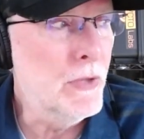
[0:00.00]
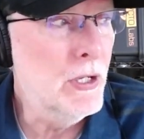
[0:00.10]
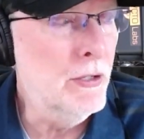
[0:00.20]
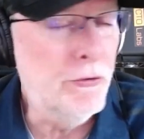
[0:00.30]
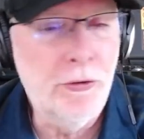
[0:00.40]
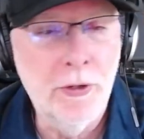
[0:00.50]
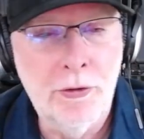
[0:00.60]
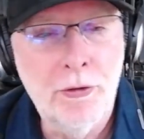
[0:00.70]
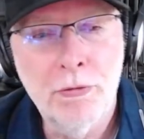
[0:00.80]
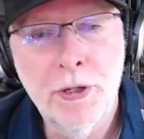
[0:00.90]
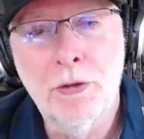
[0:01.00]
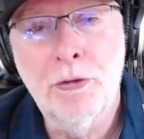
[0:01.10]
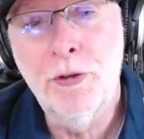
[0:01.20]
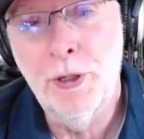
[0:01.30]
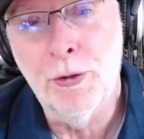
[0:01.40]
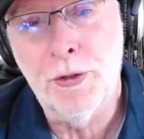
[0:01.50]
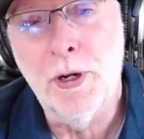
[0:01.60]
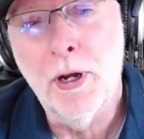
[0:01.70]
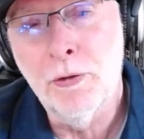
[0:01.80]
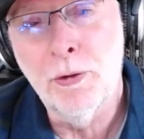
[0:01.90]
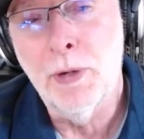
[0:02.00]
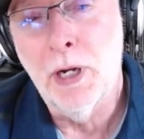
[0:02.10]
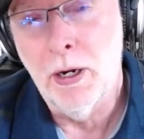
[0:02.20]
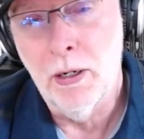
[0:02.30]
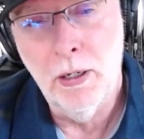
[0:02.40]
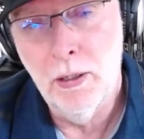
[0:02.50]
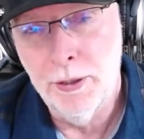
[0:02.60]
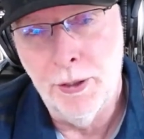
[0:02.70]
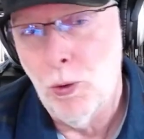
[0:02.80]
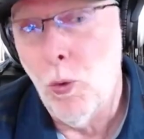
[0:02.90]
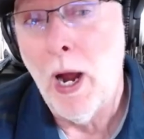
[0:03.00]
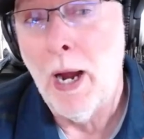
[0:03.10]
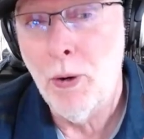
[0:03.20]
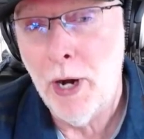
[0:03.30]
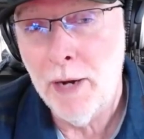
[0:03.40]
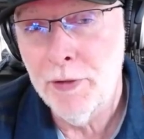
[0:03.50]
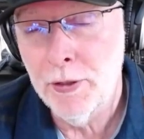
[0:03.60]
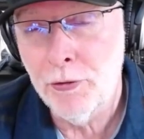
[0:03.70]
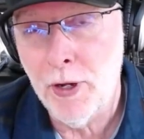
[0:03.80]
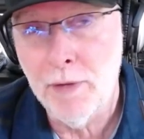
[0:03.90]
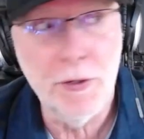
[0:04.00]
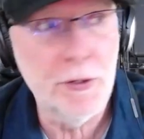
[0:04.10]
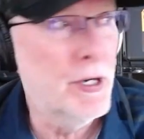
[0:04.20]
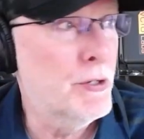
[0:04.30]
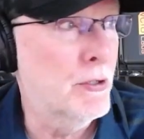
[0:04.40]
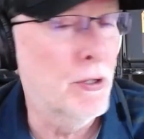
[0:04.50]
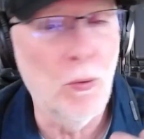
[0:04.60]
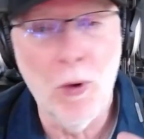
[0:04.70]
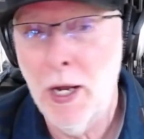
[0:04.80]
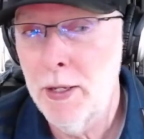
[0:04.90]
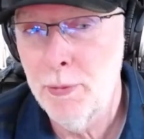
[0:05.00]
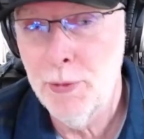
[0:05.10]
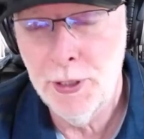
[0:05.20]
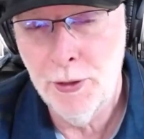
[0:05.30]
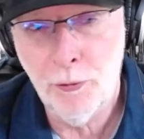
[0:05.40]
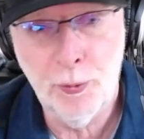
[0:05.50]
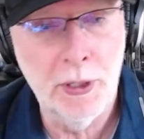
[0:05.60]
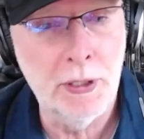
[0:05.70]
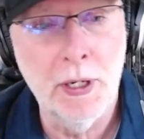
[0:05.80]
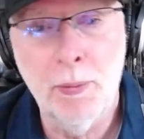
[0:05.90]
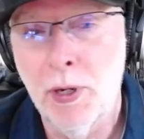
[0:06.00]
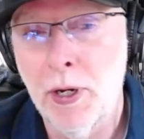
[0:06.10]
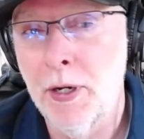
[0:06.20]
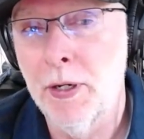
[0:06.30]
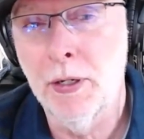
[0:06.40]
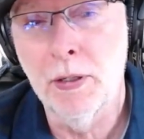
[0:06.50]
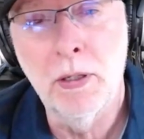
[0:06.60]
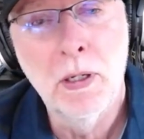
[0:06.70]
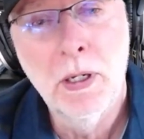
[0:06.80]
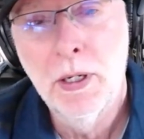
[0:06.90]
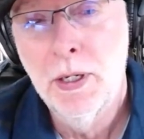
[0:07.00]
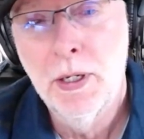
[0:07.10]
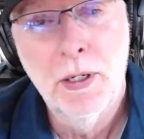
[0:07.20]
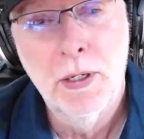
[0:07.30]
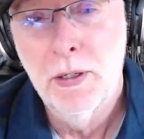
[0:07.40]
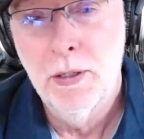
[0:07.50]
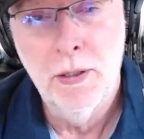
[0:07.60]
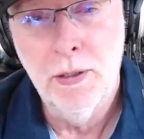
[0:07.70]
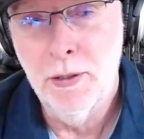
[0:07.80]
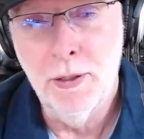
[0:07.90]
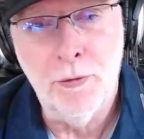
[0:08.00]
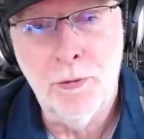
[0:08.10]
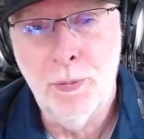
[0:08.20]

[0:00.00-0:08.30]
it's the real secret sauce about why we're having this conversation and why the media's picked up on it, and it's